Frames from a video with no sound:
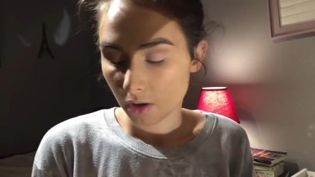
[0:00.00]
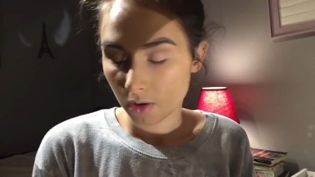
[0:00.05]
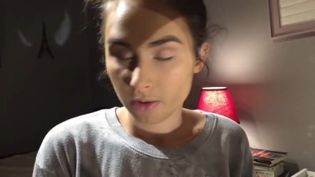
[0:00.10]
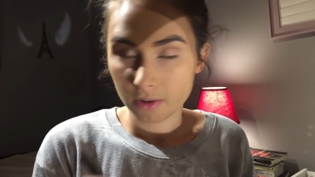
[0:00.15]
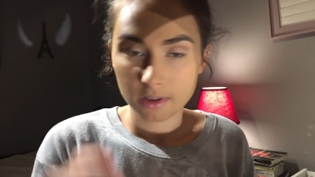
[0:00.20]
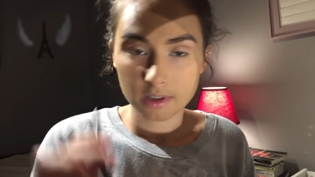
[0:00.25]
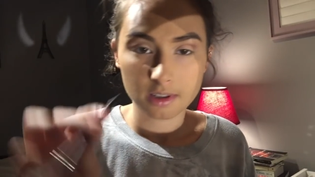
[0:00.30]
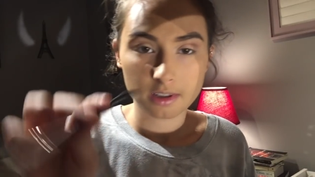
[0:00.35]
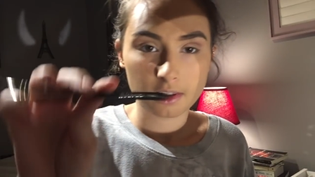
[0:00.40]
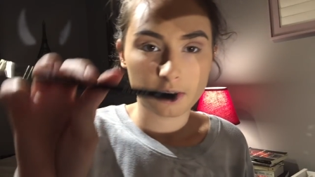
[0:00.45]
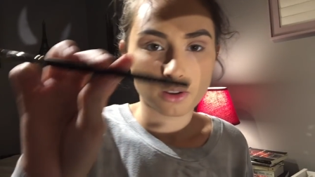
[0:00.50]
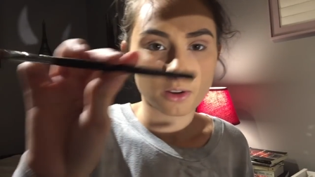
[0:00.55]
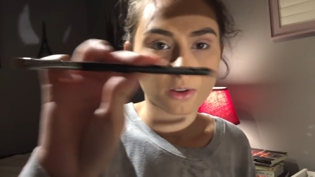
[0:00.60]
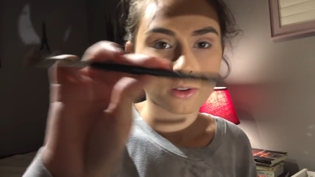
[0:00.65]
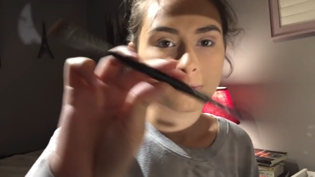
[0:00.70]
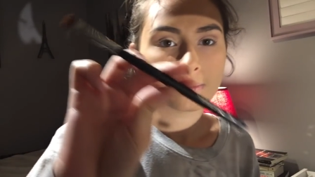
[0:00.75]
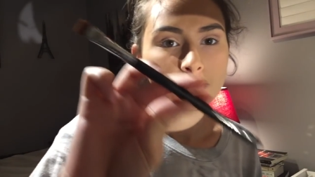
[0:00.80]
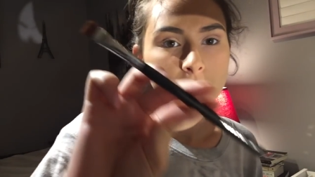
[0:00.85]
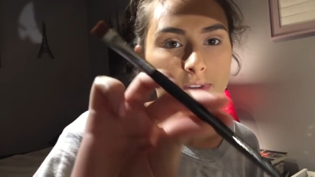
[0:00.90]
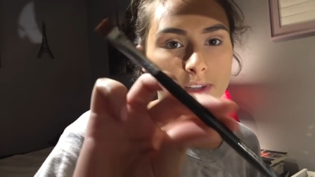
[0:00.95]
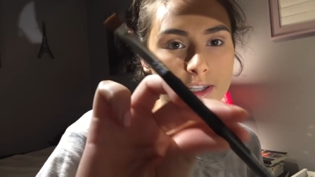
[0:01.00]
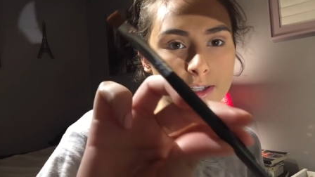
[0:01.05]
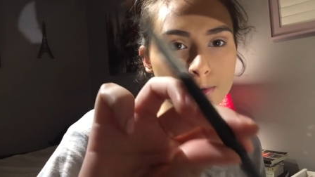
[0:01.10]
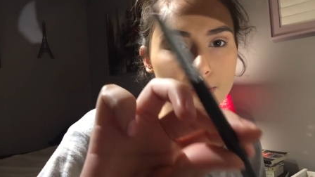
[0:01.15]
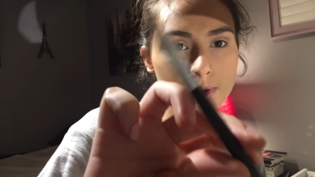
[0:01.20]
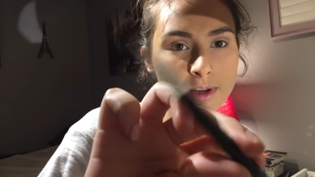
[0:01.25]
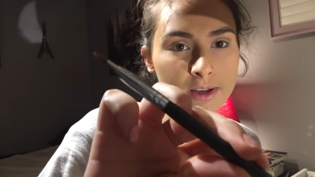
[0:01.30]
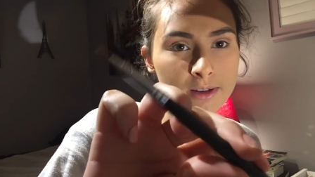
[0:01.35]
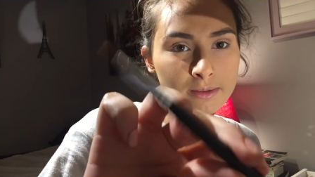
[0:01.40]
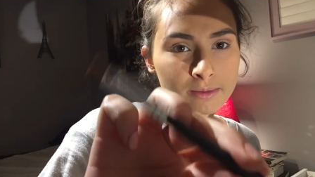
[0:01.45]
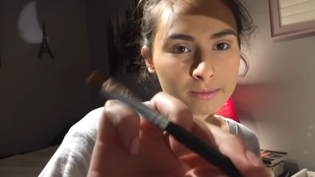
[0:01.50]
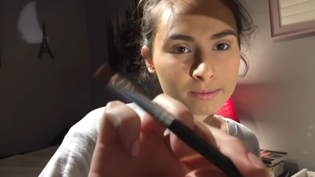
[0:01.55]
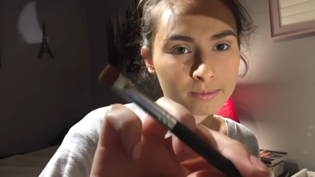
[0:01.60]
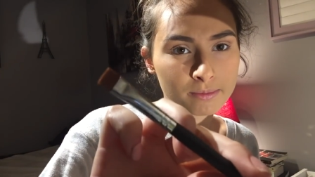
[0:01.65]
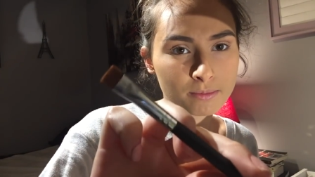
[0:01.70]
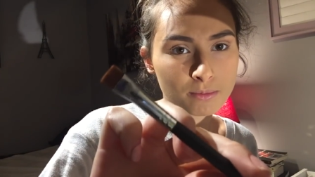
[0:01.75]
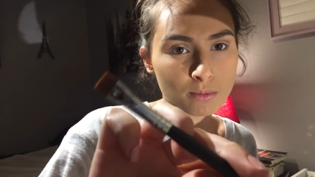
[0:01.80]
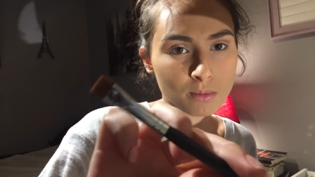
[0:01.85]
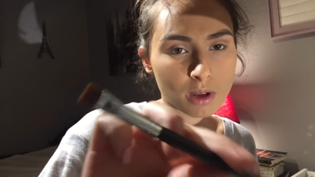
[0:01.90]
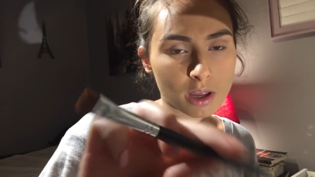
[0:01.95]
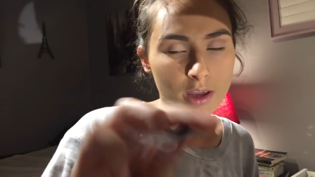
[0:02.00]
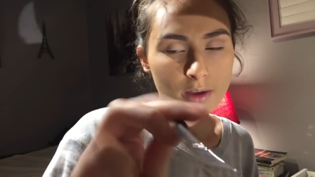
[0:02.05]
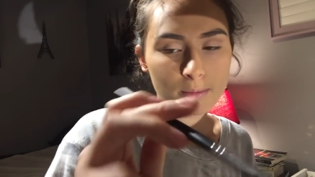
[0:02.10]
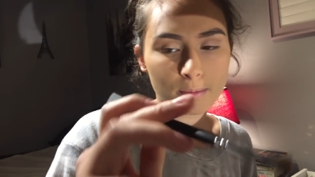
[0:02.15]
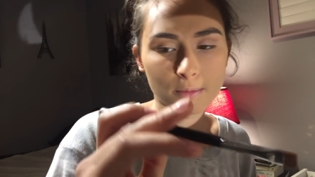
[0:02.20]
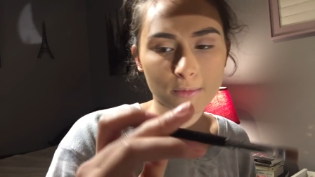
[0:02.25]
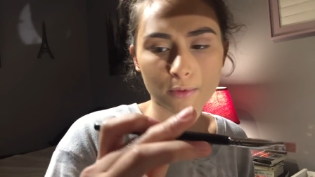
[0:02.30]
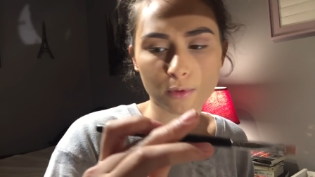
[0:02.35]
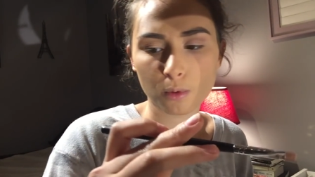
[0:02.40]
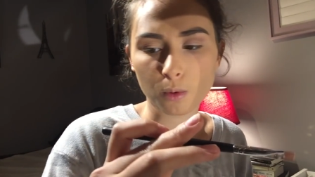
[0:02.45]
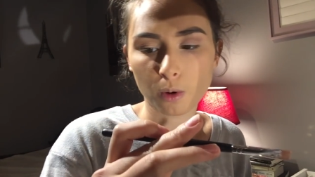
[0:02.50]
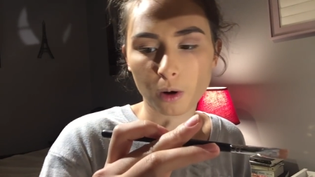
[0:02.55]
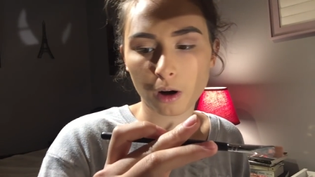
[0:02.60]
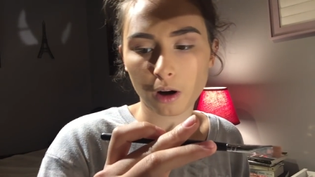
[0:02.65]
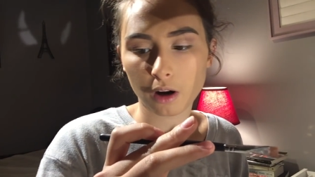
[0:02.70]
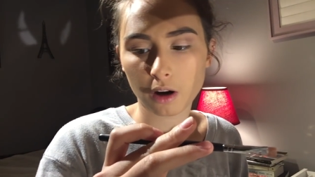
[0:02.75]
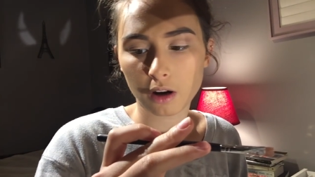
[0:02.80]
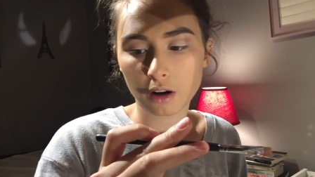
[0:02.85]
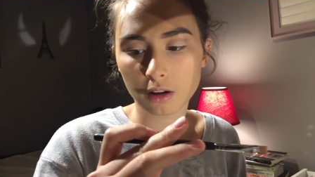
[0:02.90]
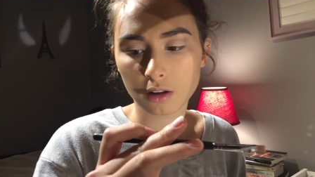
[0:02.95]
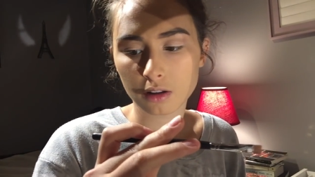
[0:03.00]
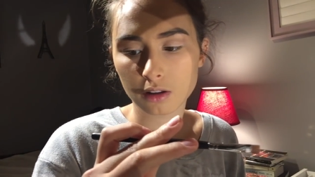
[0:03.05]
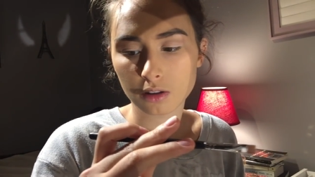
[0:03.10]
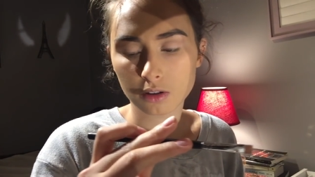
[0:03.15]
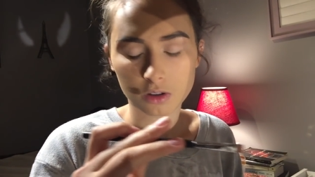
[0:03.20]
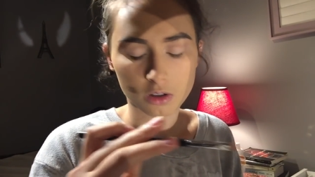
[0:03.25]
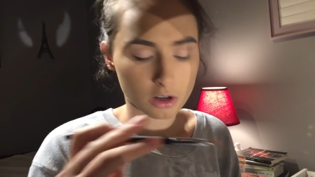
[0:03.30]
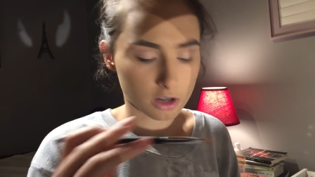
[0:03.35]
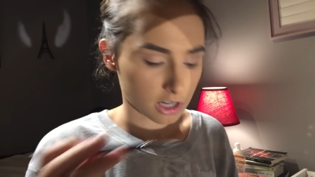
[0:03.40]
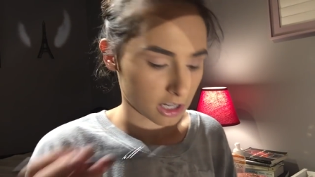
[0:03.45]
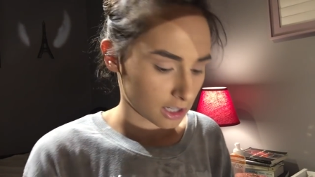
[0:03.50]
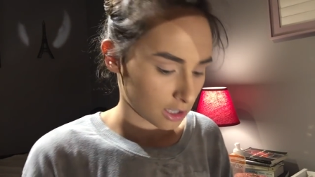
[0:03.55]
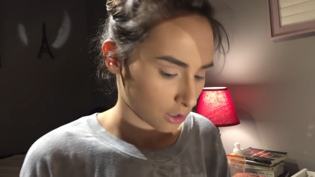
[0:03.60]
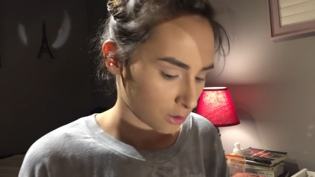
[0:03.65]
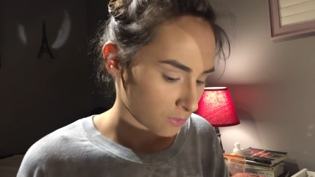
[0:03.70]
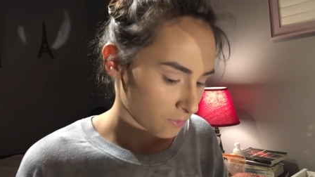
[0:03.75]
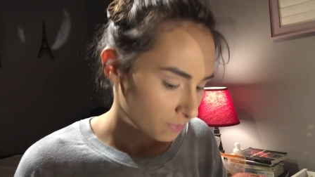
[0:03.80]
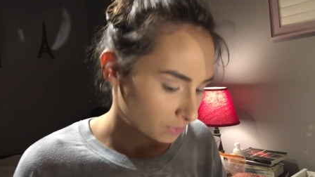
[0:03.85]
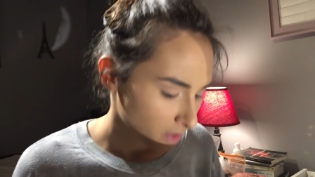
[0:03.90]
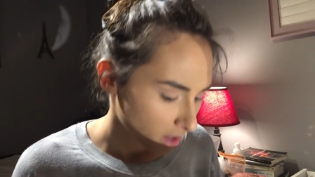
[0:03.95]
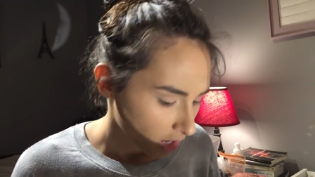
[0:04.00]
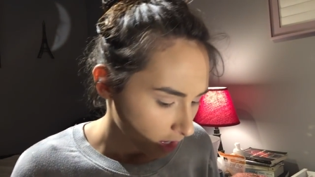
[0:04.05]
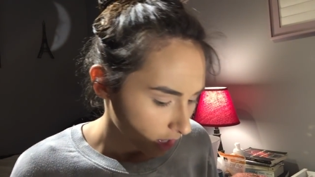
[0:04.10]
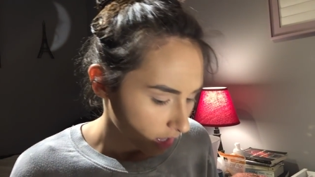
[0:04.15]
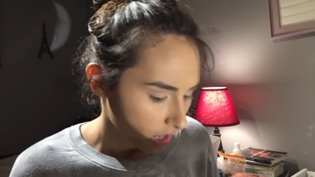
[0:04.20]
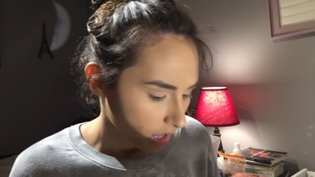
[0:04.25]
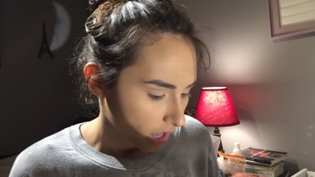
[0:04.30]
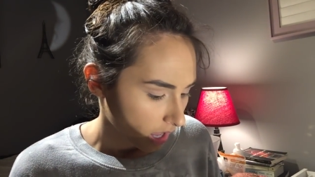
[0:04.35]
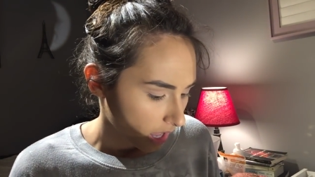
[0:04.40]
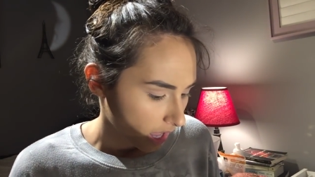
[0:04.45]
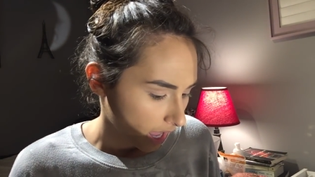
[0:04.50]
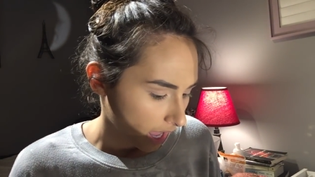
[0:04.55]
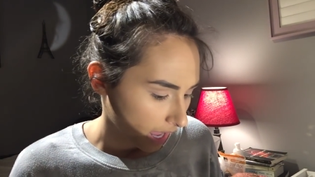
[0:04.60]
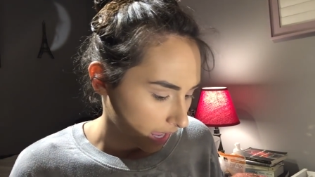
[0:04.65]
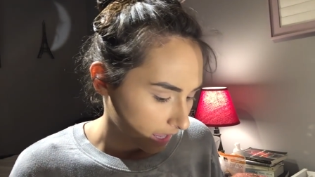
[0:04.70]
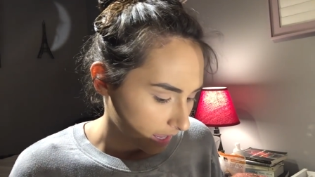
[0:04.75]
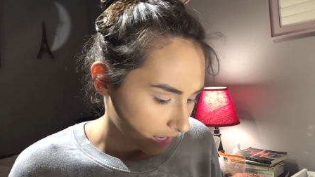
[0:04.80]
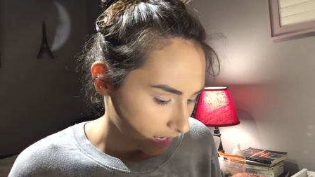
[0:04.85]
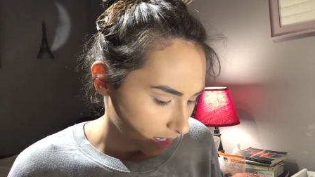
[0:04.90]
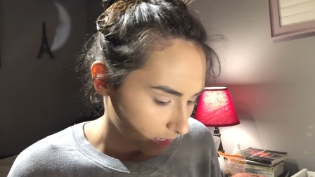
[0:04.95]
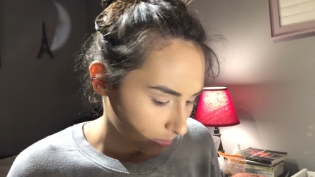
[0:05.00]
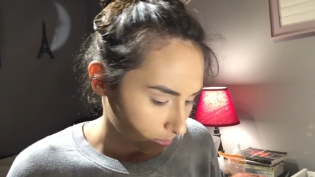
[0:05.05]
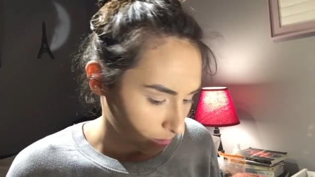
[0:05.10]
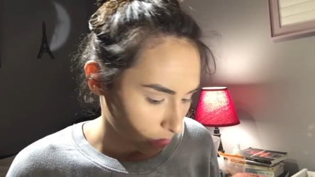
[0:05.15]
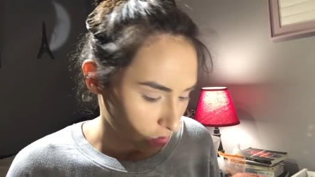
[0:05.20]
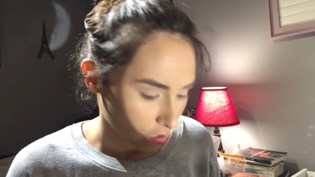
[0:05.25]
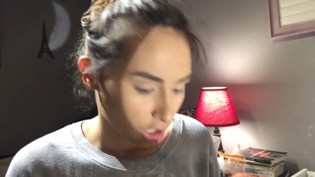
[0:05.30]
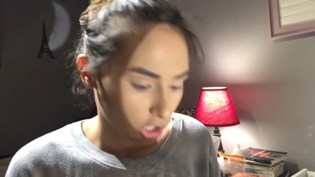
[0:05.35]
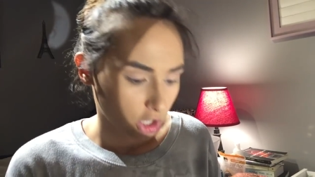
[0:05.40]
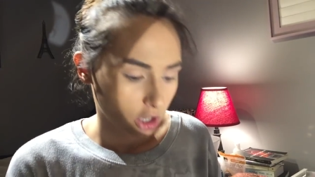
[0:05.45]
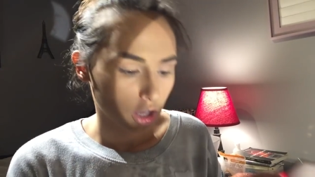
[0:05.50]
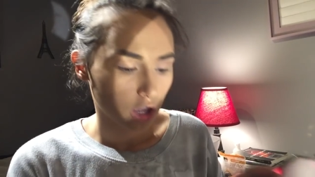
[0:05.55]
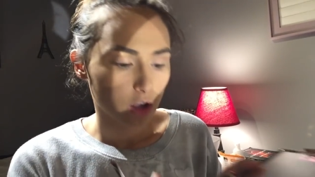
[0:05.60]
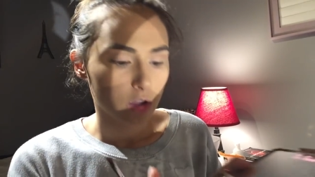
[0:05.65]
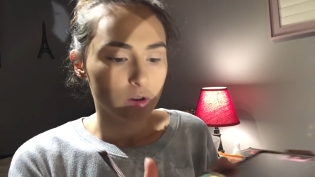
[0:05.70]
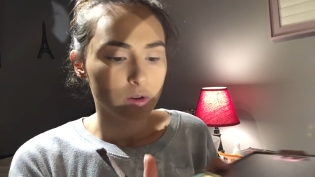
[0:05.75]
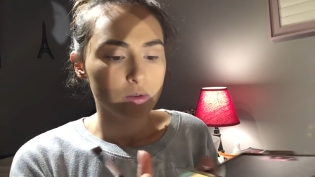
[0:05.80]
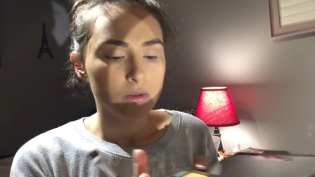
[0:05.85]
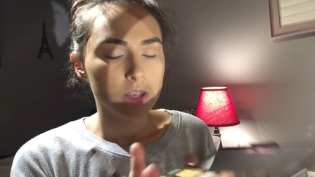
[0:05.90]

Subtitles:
So still this one, M432, and I'm gonna go